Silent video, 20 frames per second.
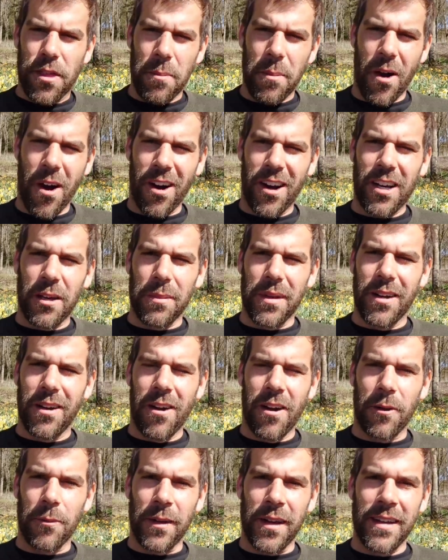off the mark a bit,
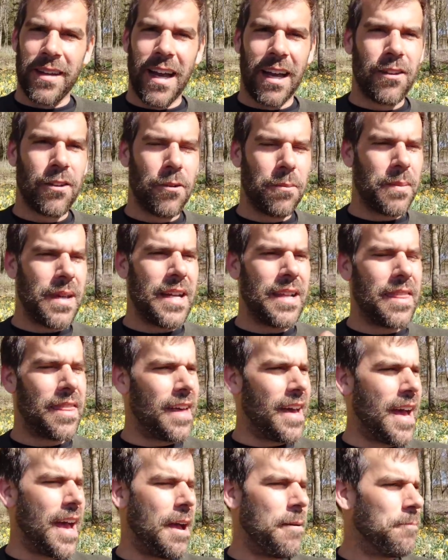aren't we? I don't mean
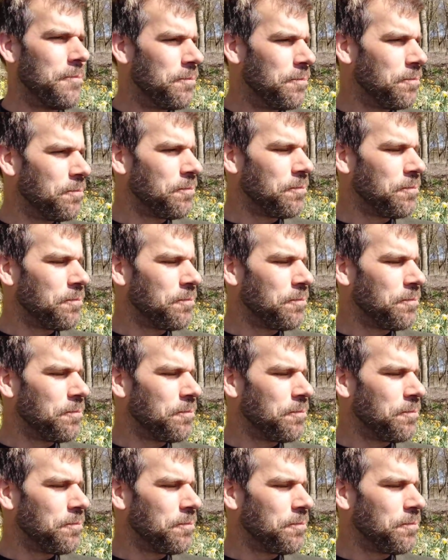that.